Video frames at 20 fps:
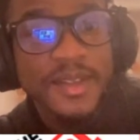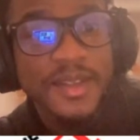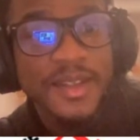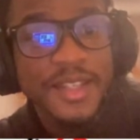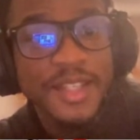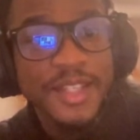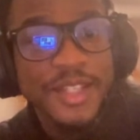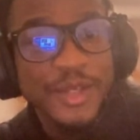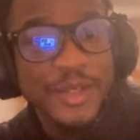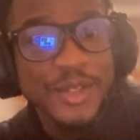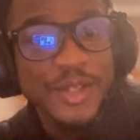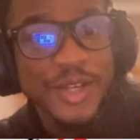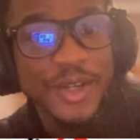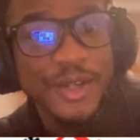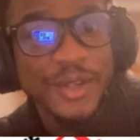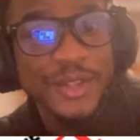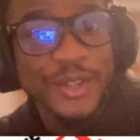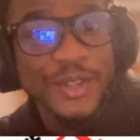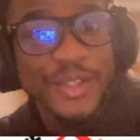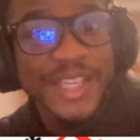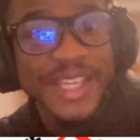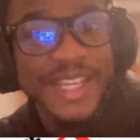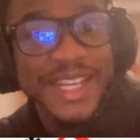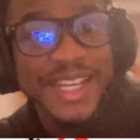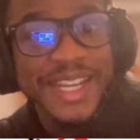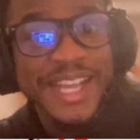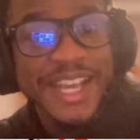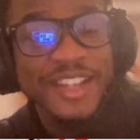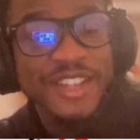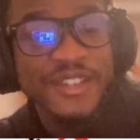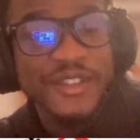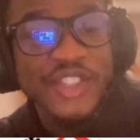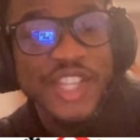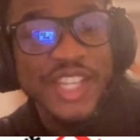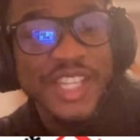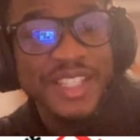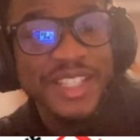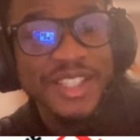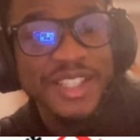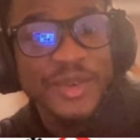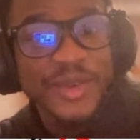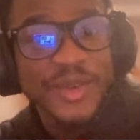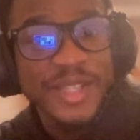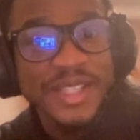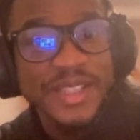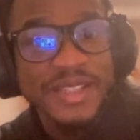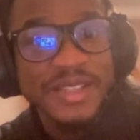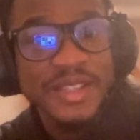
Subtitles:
You're getting out of Jalen Green.